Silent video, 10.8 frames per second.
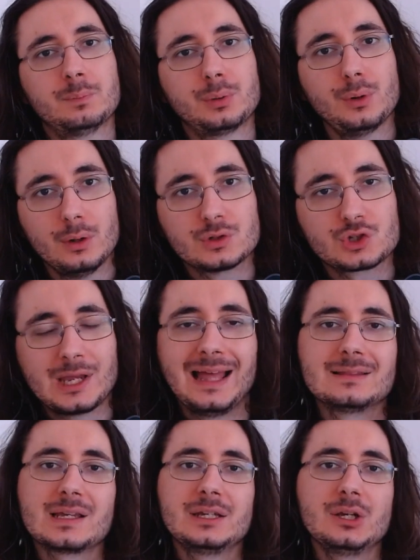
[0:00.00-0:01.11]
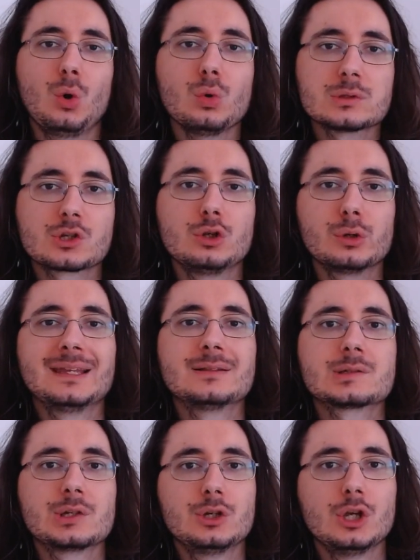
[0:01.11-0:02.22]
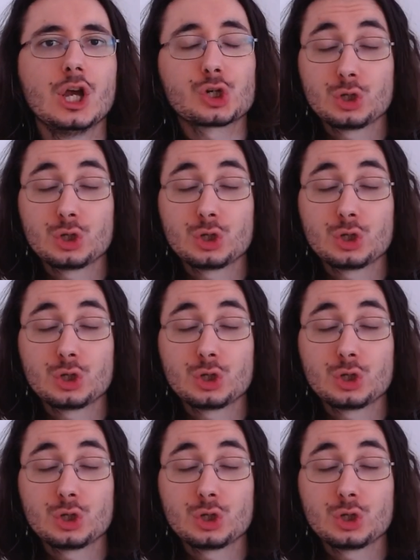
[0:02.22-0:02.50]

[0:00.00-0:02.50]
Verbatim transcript: approach and they also look into